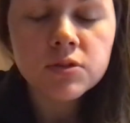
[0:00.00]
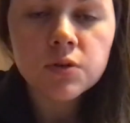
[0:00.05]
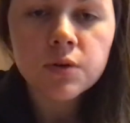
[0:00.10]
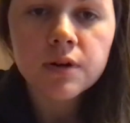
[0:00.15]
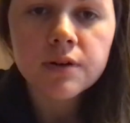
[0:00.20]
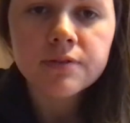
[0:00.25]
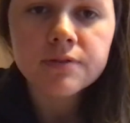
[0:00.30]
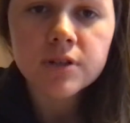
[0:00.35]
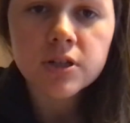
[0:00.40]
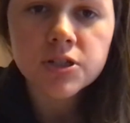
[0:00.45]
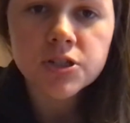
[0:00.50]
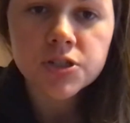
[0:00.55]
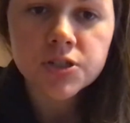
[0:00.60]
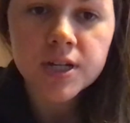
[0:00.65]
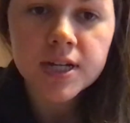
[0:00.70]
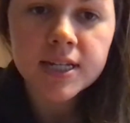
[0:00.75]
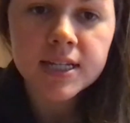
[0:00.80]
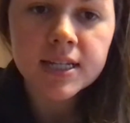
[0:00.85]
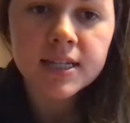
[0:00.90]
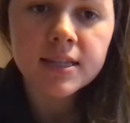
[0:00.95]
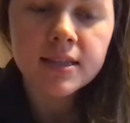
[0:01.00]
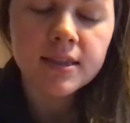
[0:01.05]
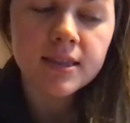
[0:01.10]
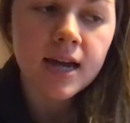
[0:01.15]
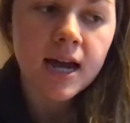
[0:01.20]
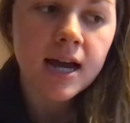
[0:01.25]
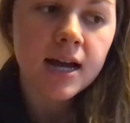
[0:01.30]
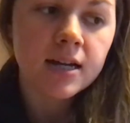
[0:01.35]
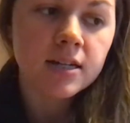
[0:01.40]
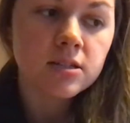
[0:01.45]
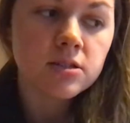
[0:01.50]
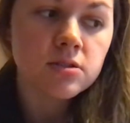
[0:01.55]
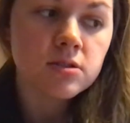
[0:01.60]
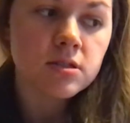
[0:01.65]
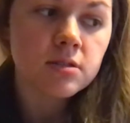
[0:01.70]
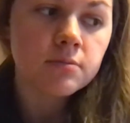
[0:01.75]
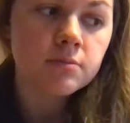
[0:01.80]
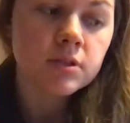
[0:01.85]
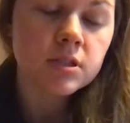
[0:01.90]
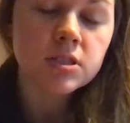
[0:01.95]
or frustrated that you
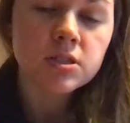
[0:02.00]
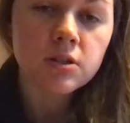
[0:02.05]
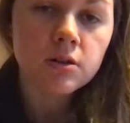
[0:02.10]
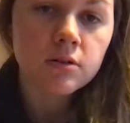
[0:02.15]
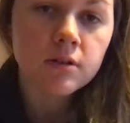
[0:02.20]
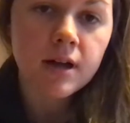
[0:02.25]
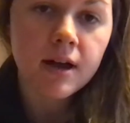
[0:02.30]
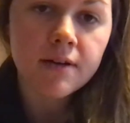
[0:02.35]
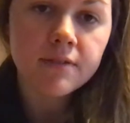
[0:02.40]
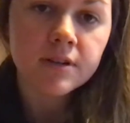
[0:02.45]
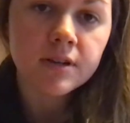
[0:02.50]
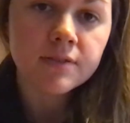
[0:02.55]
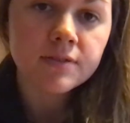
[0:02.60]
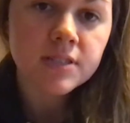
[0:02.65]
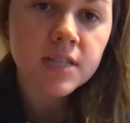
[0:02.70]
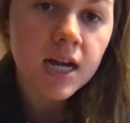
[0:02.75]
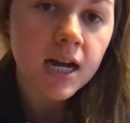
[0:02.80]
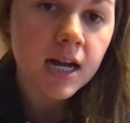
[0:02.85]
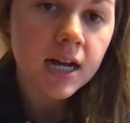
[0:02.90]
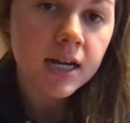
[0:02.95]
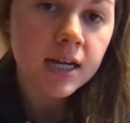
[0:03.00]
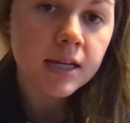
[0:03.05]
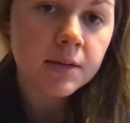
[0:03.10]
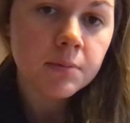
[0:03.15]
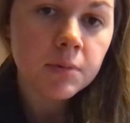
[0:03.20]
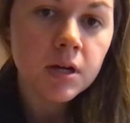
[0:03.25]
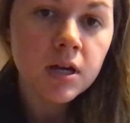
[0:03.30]
simply don't have enough time